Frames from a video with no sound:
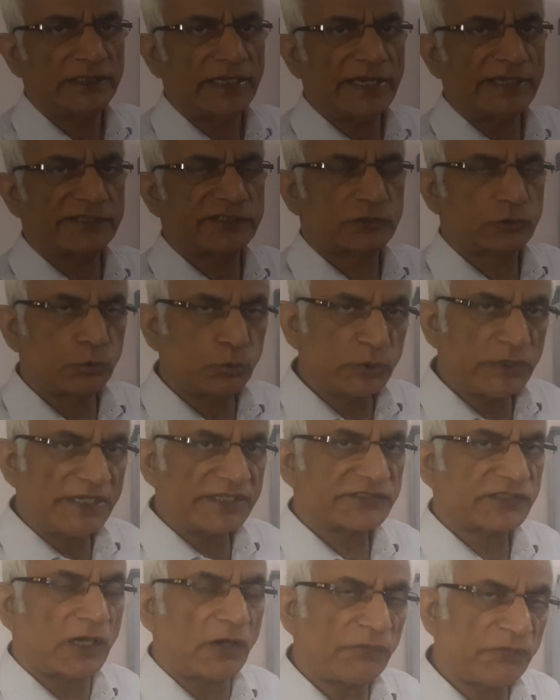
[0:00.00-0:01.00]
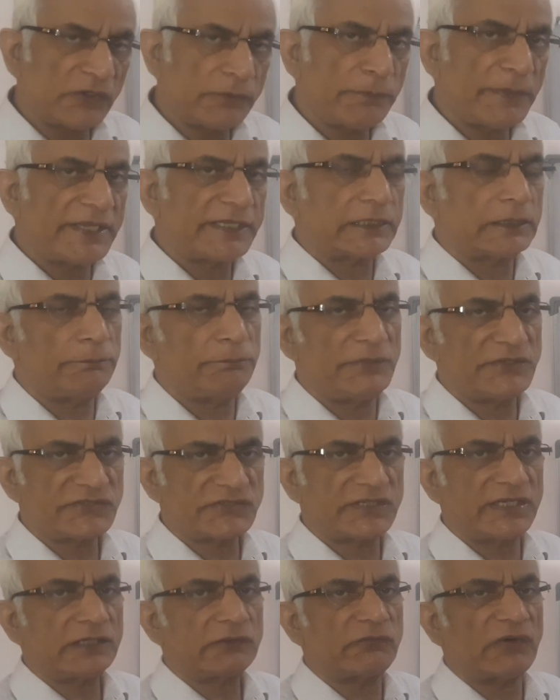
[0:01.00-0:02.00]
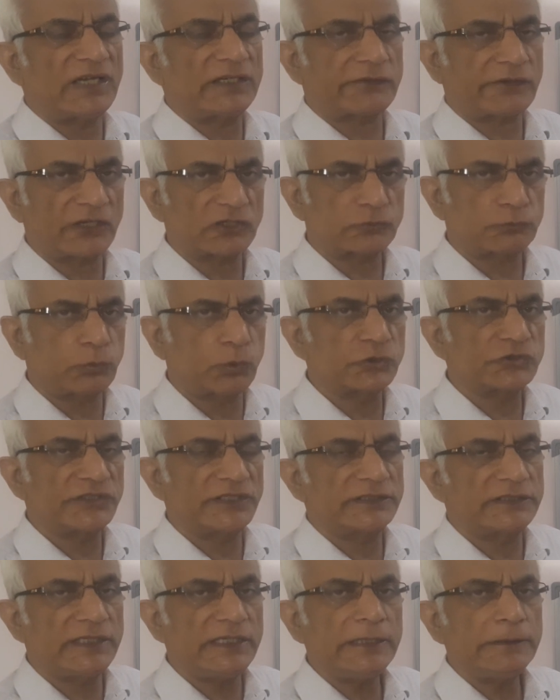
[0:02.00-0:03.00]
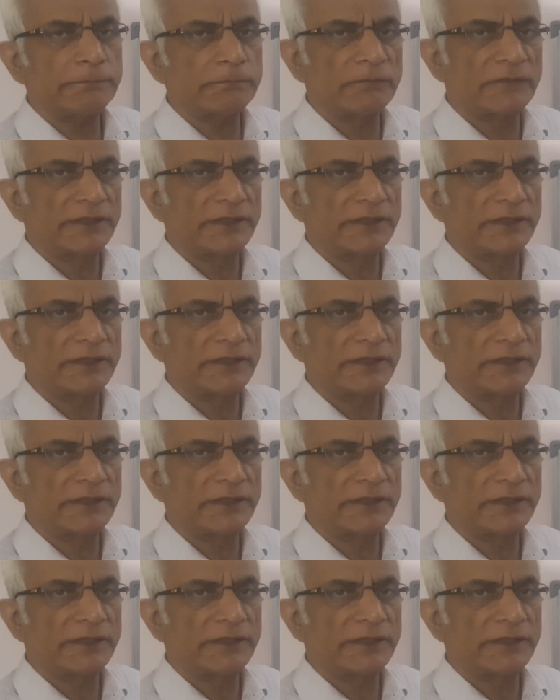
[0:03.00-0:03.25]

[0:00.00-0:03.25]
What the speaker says: And students often make a mistake while transposing the